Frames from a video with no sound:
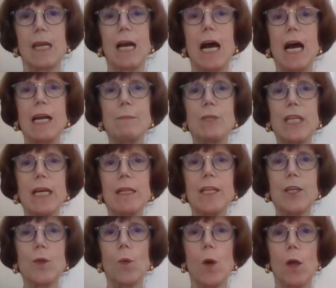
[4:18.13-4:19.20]
I'm telling
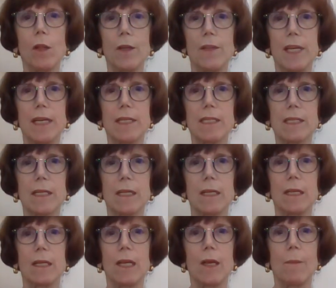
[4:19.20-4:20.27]
you all of this
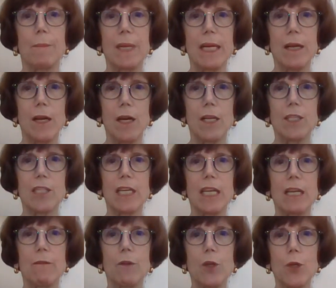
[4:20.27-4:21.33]
because
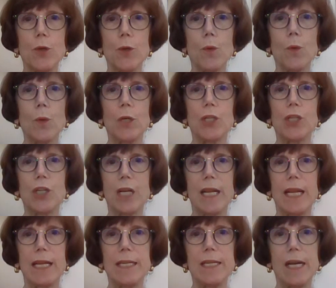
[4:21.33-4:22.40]
if you should
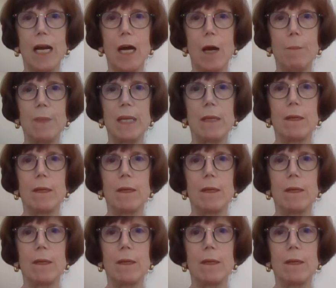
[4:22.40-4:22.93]
end up